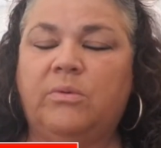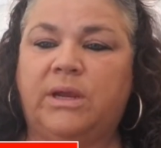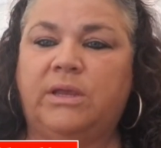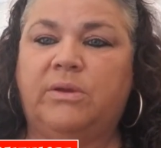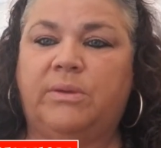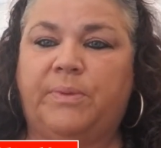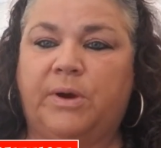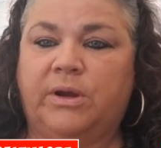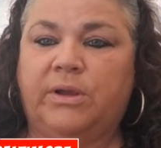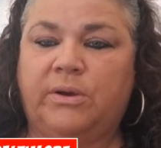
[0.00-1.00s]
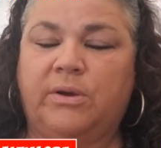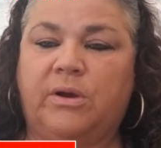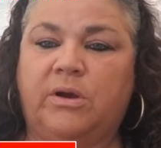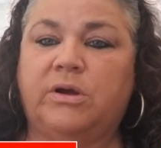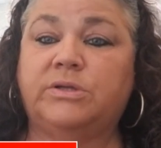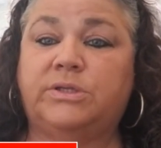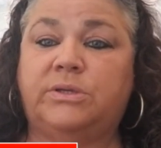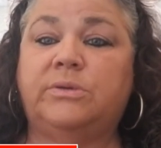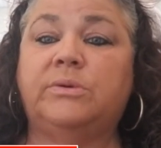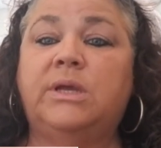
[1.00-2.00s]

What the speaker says: where you can park your car to.